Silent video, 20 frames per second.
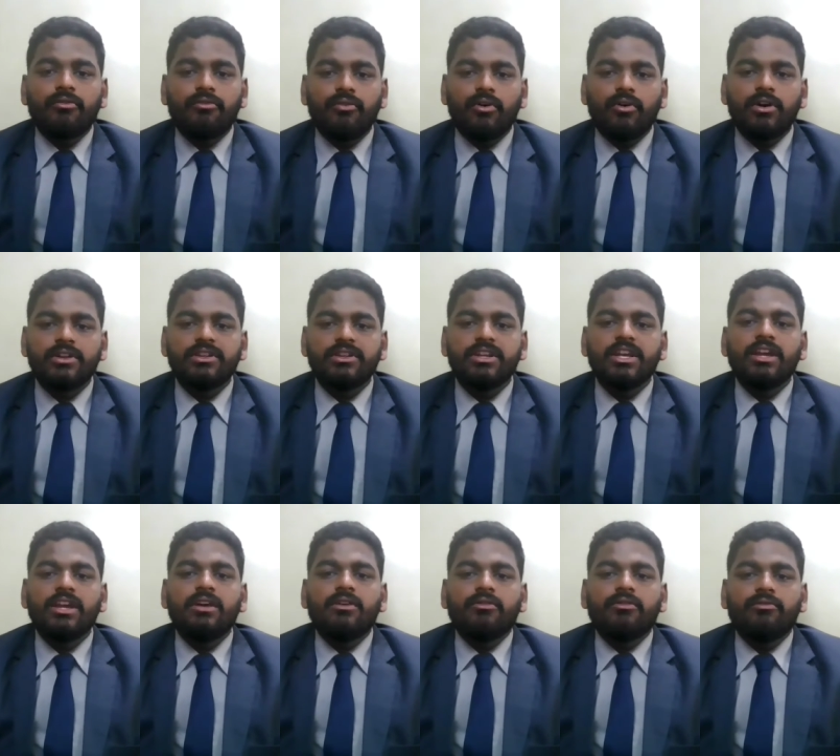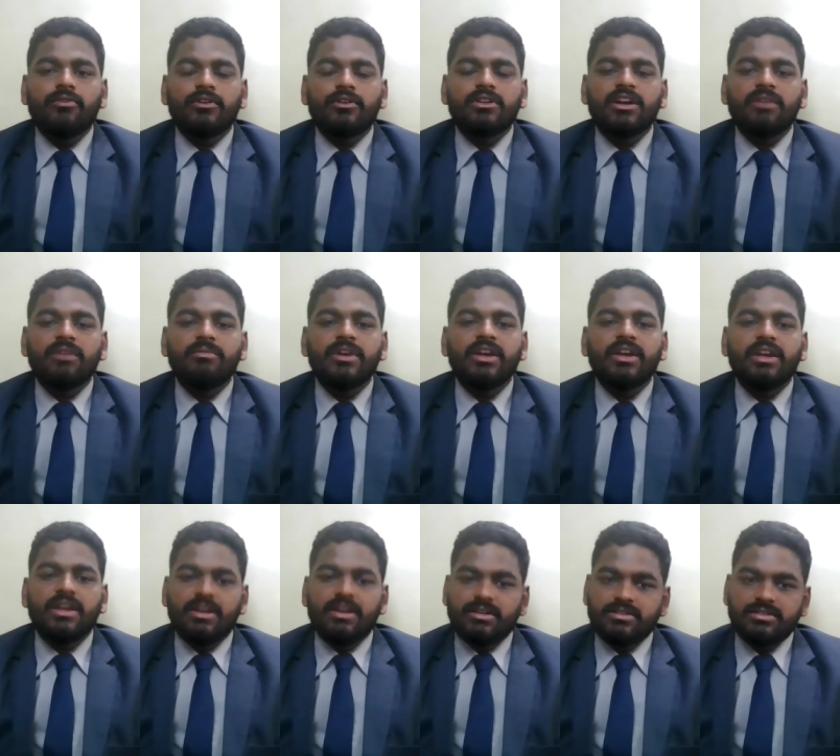for the forthcoming
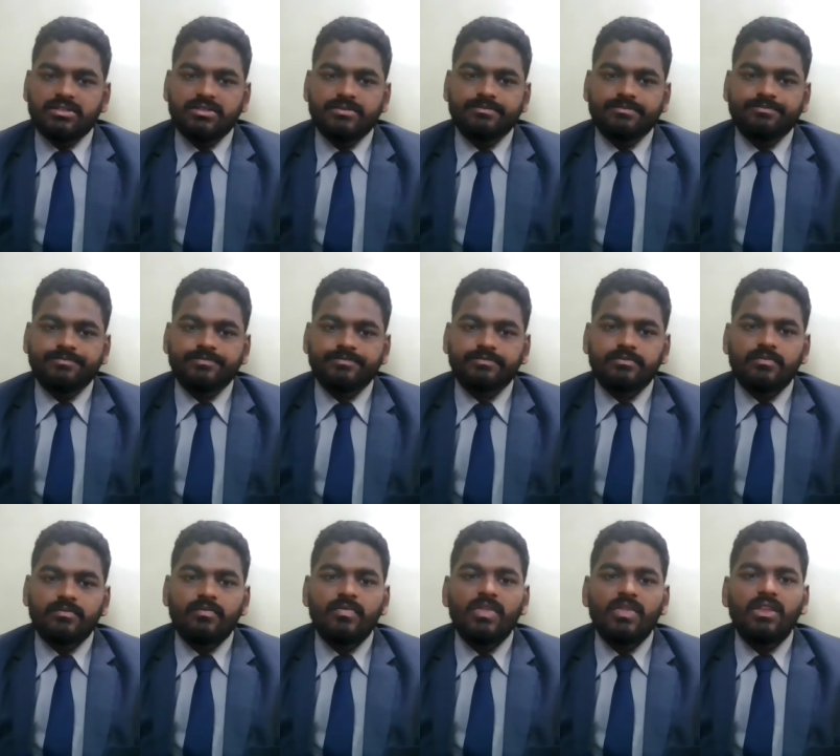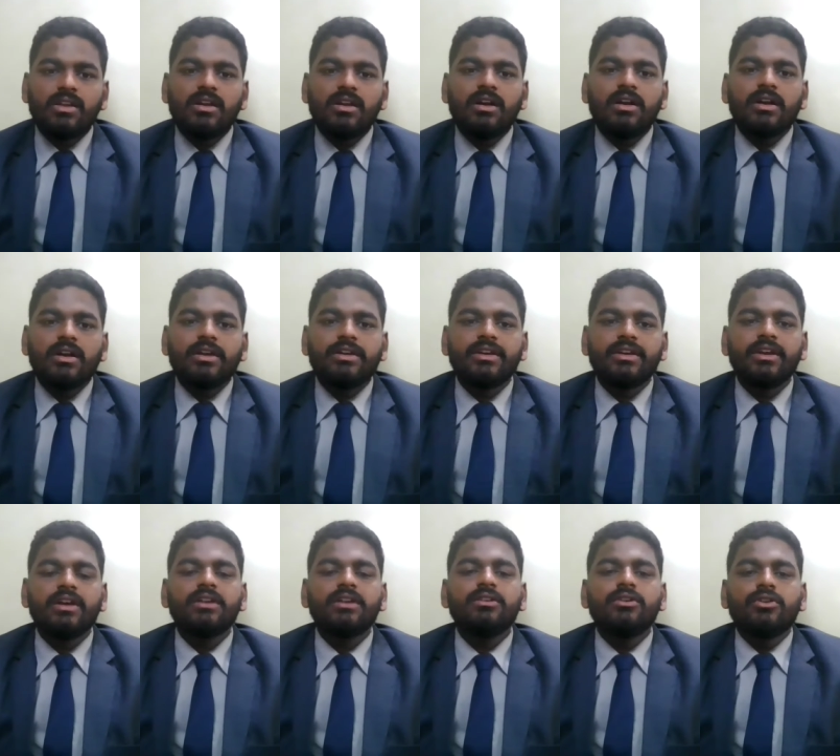years.
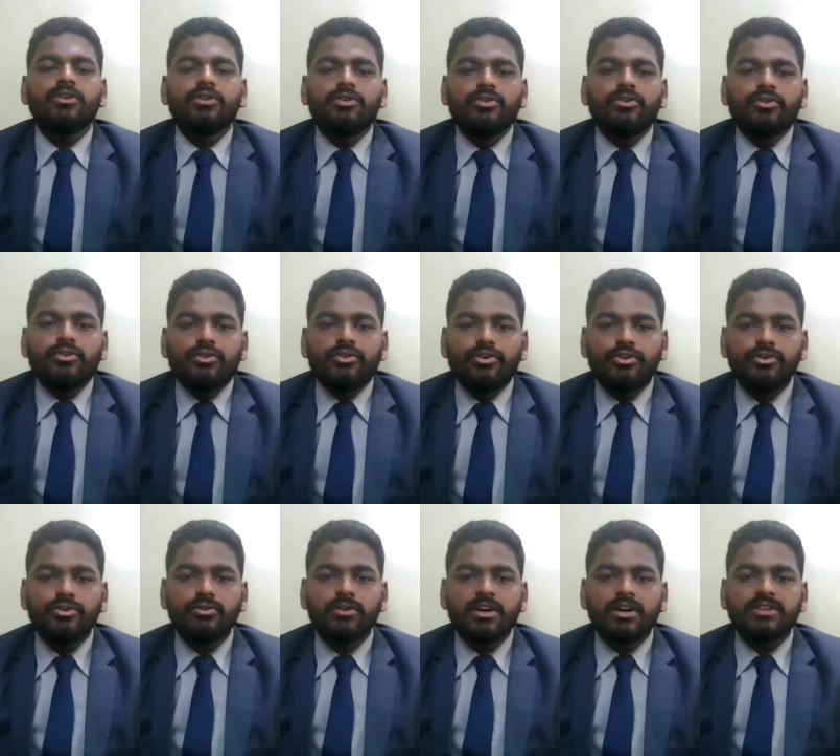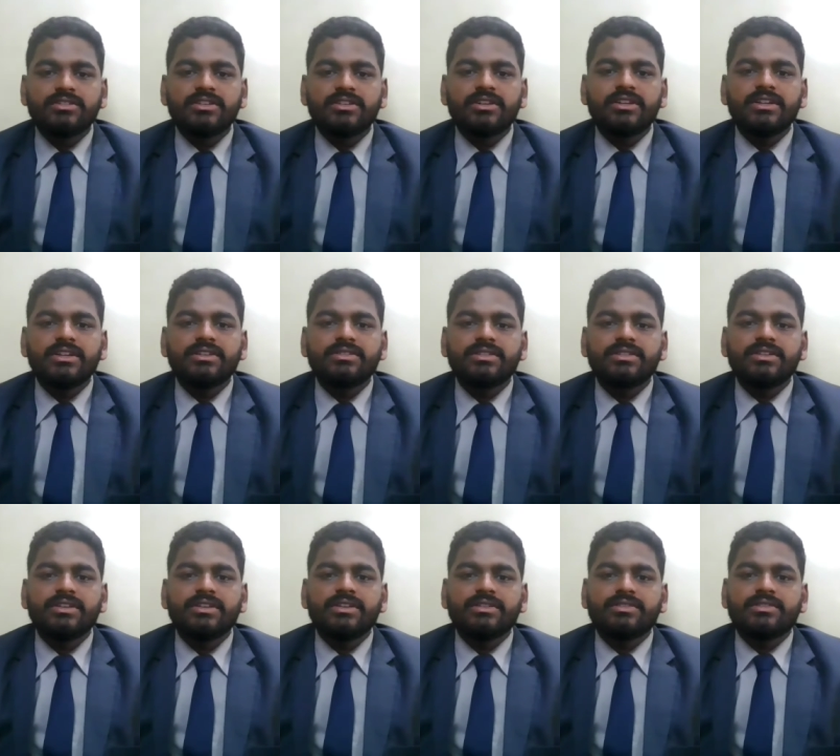Here, due
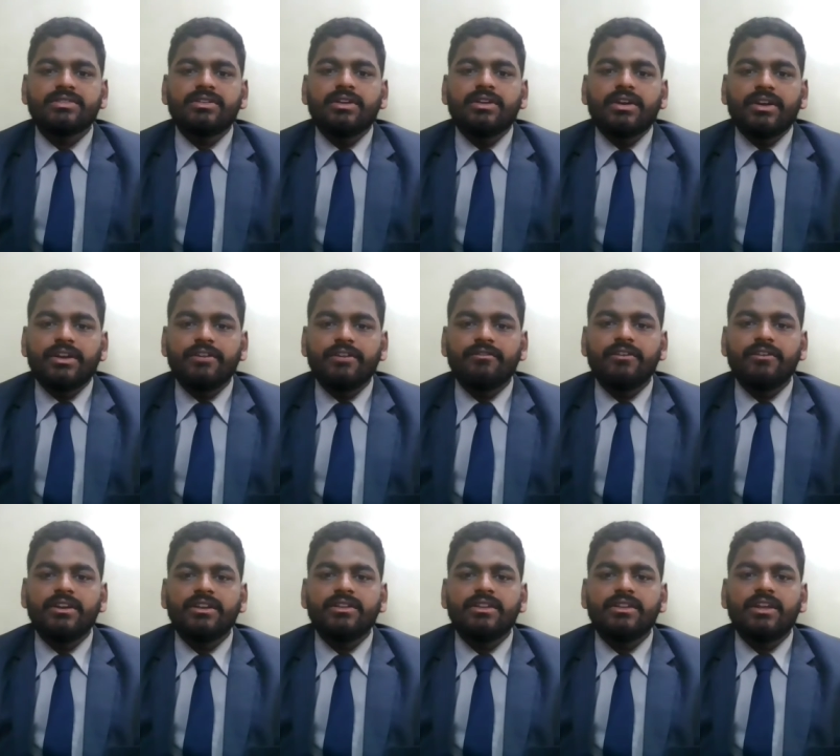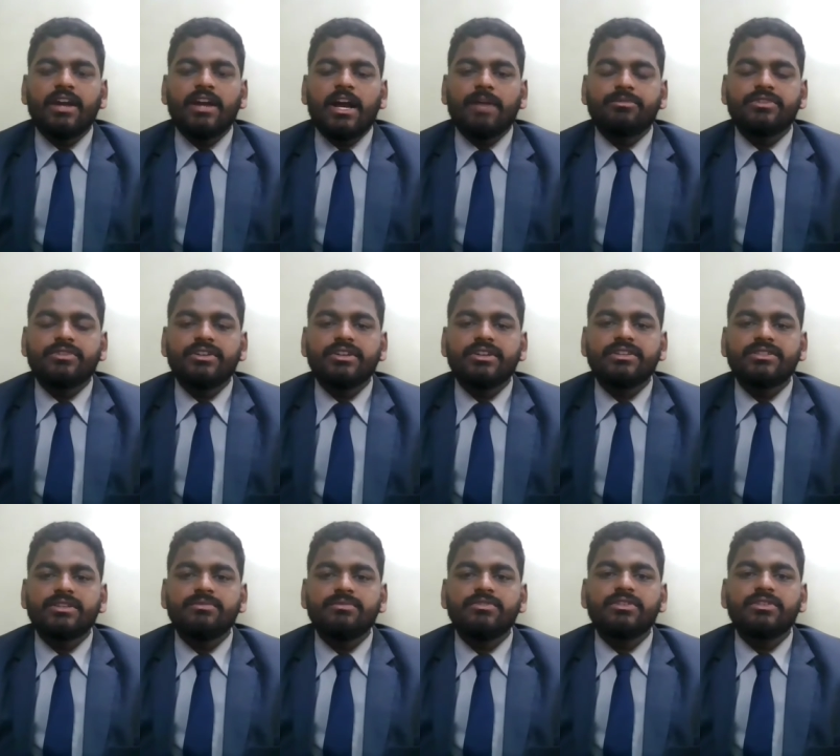consideration is given in the
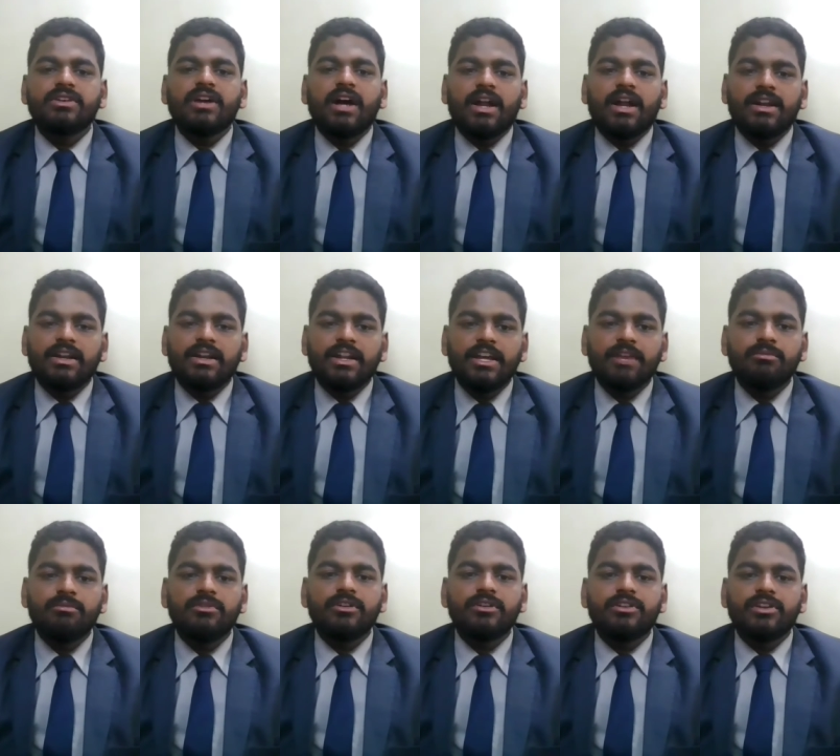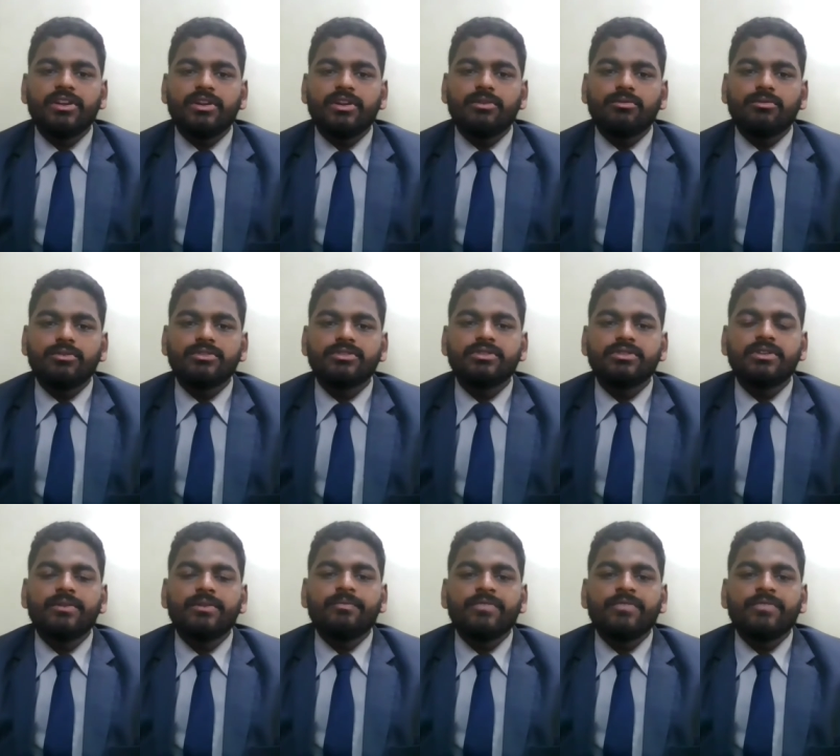absenteeism and labor turnovers.